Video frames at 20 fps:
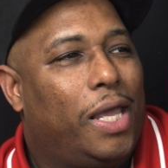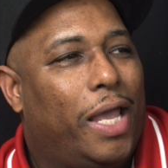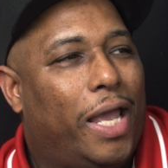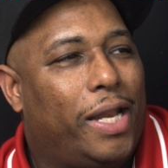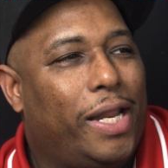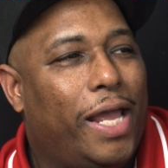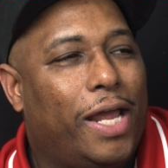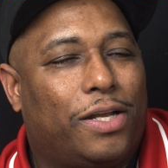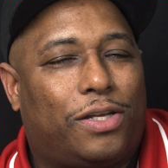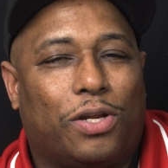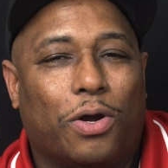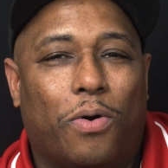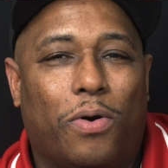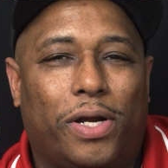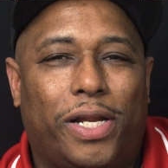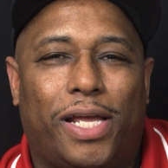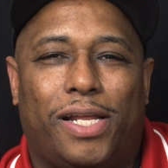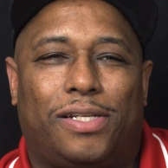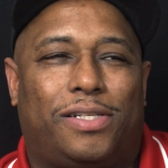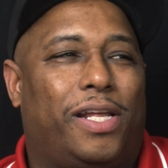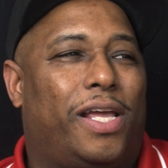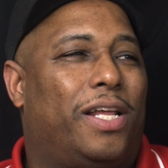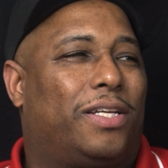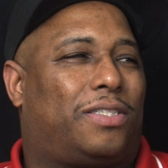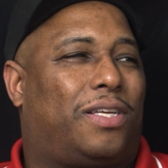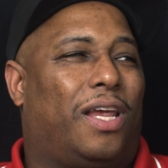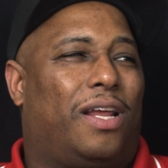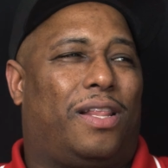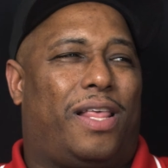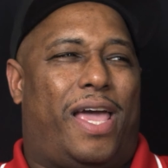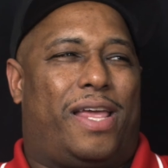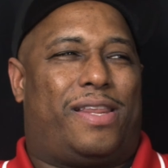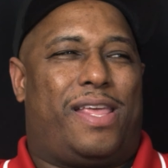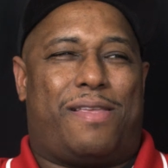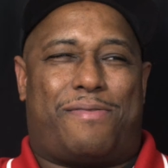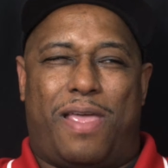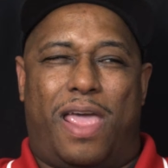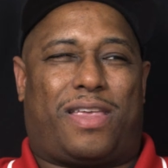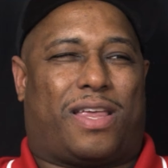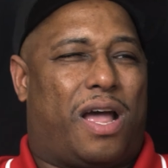And they're doing it, and then she like
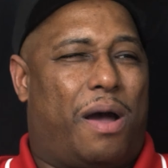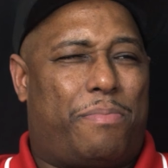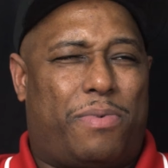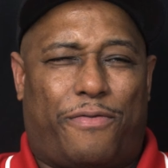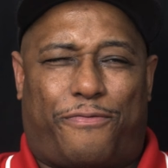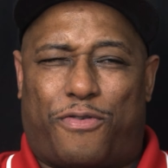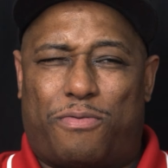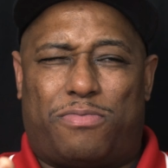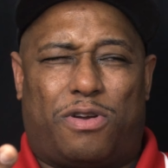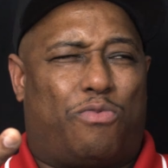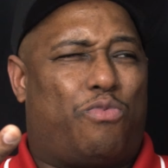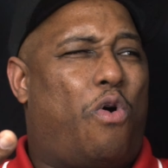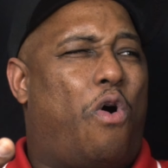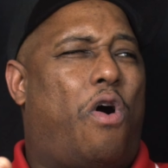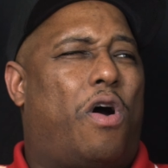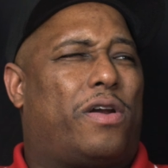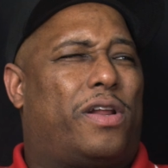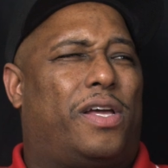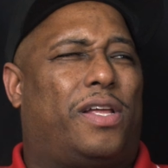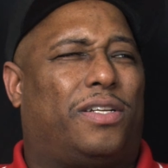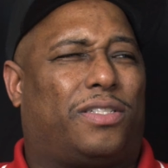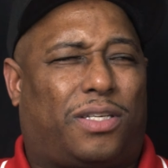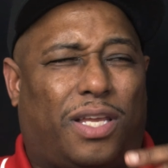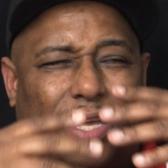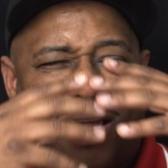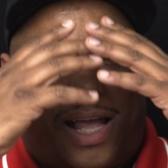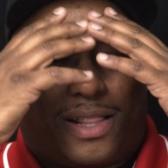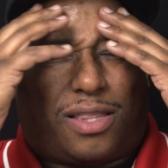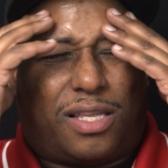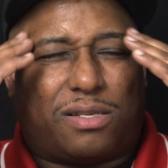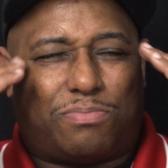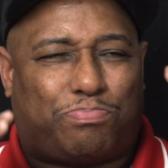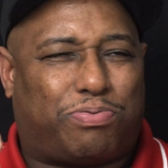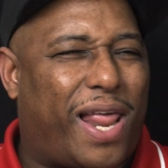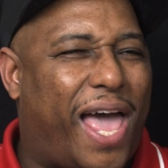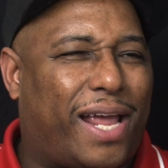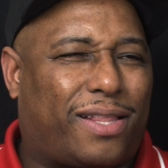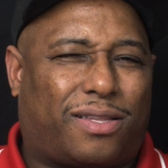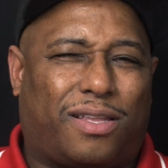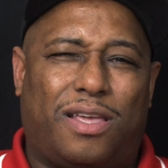they they coming from the water, and she got this
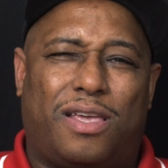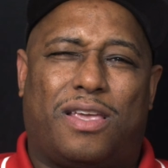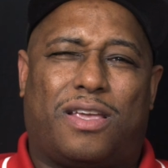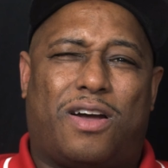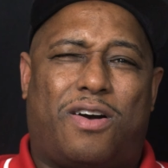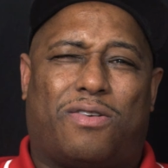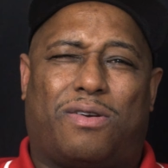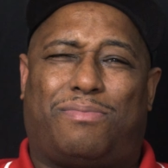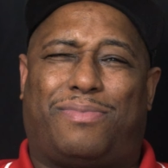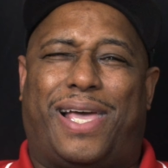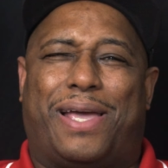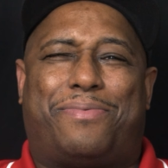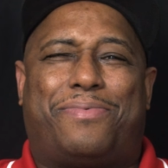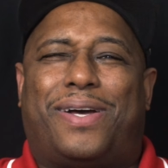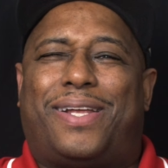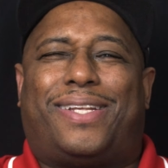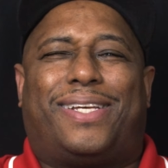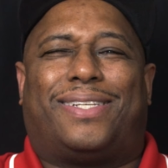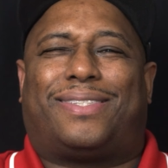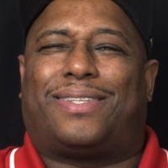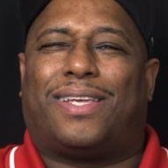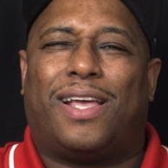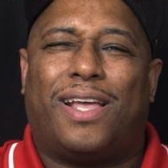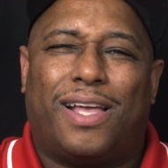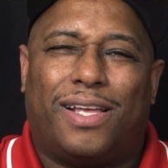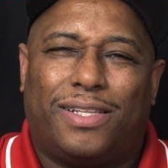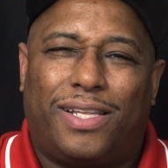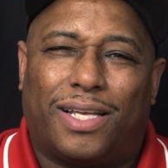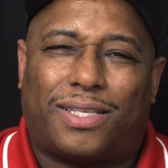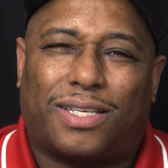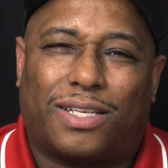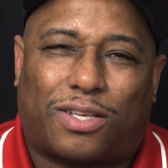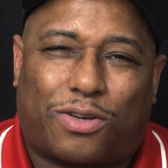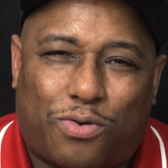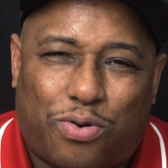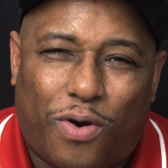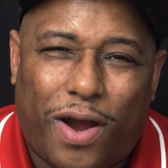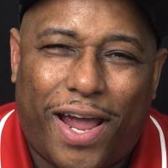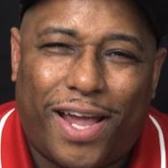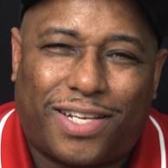black thing on. I'm like, what is this? Is
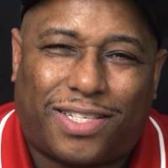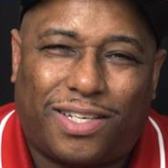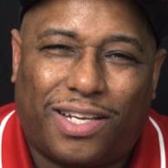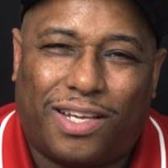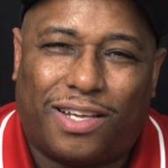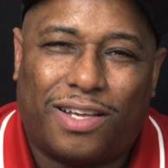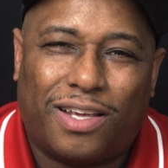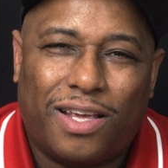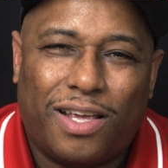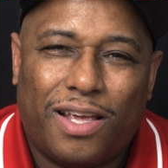crazy.